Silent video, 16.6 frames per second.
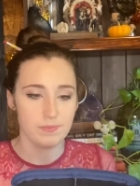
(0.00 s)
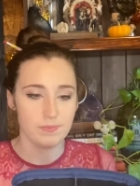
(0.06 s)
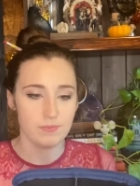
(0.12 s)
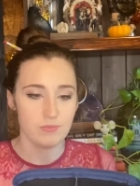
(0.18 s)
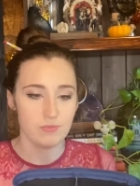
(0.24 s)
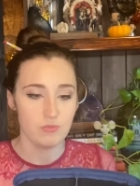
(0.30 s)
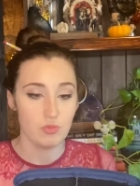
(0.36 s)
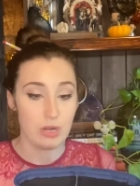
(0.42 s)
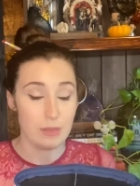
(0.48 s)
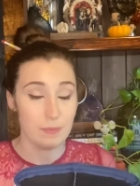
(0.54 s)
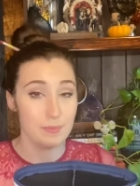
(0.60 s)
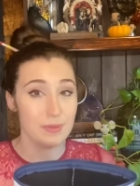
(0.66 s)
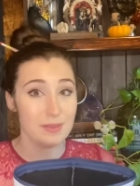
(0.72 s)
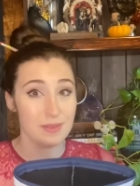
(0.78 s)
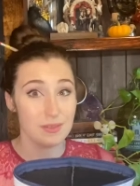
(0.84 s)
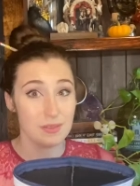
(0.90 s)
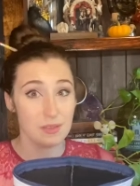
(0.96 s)
rip
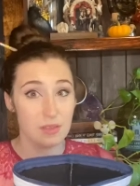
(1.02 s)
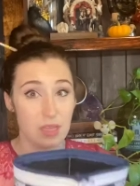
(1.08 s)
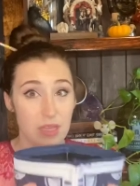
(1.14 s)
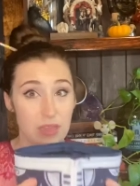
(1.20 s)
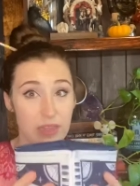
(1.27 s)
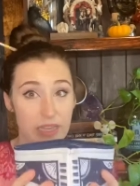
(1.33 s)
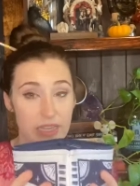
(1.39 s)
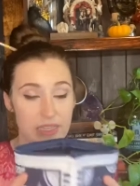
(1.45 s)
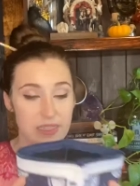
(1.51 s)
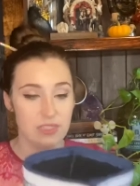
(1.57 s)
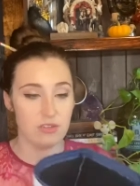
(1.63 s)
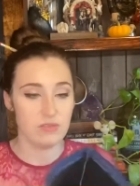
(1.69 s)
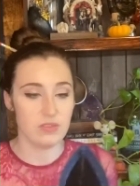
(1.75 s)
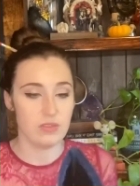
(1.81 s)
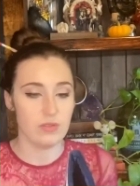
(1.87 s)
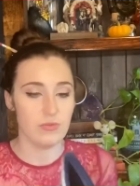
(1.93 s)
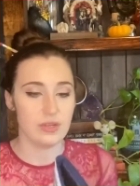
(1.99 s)
a lot easier than
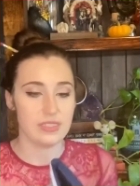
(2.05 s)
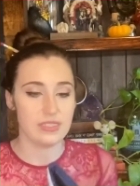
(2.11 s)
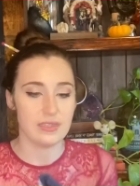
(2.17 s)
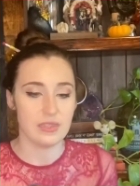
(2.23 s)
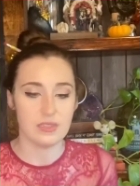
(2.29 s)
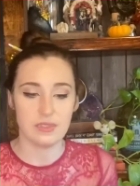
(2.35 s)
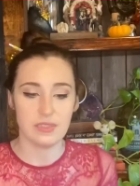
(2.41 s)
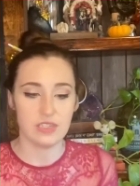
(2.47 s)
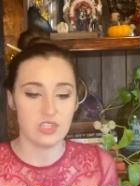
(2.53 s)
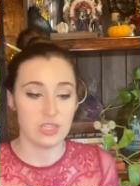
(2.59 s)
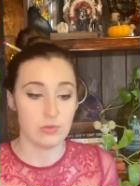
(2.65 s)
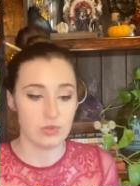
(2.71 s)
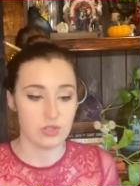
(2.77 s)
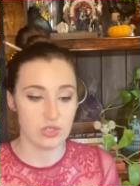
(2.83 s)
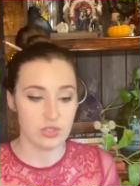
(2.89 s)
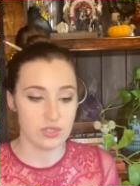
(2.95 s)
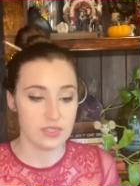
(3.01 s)
the rest of the stitching, which
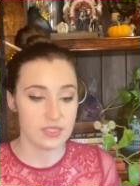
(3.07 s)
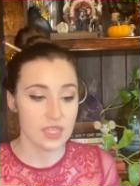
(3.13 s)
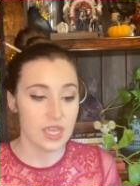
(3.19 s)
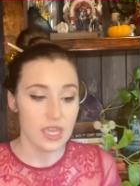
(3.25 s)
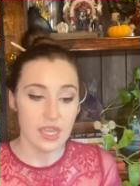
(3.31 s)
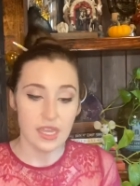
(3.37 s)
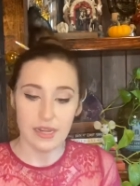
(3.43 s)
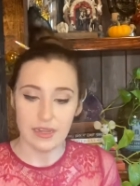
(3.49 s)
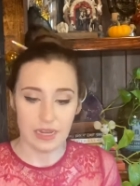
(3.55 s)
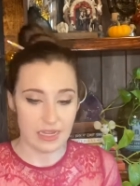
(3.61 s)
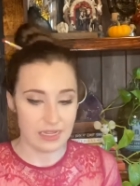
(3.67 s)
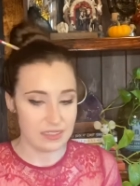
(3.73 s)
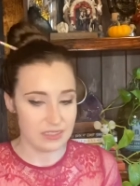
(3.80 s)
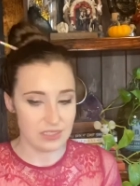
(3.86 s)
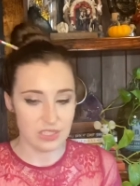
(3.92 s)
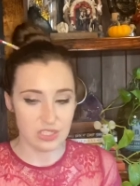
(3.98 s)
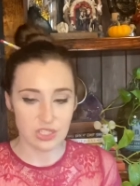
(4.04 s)
looks nice
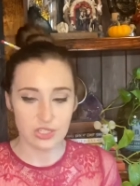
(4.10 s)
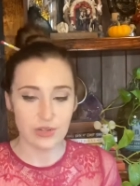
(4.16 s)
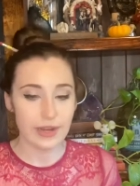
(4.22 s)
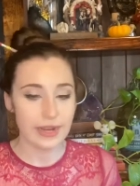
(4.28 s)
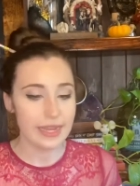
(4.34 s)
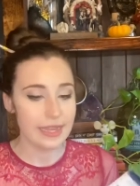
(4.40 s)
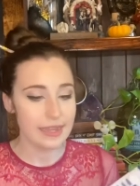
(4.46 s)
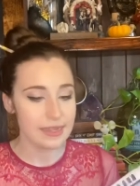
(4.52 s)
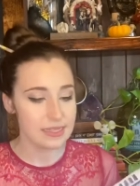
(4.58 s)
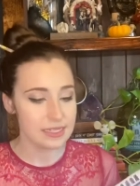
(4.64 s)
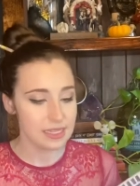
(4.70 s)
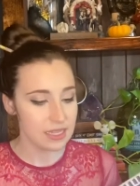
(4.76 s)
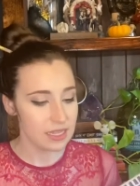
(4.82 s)
and straight,